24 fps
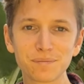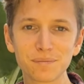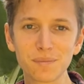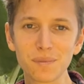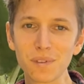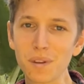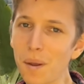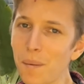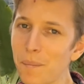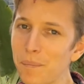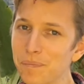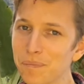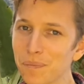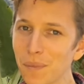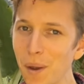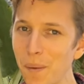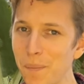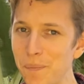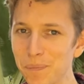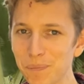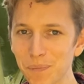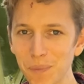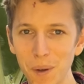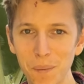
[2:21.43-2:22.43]
banana.
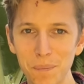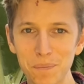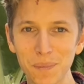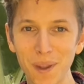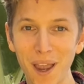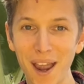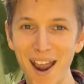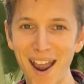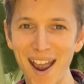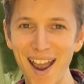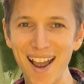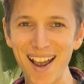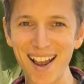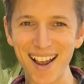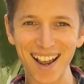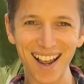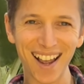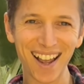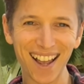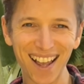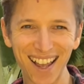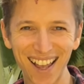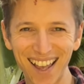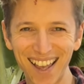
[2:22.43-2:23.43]
Oh boy,
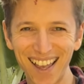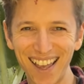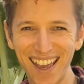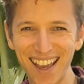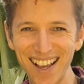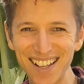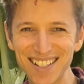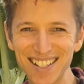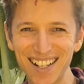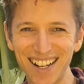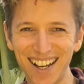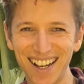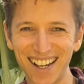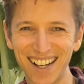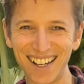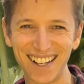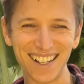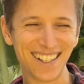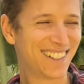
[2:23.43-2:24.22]
was it delicious.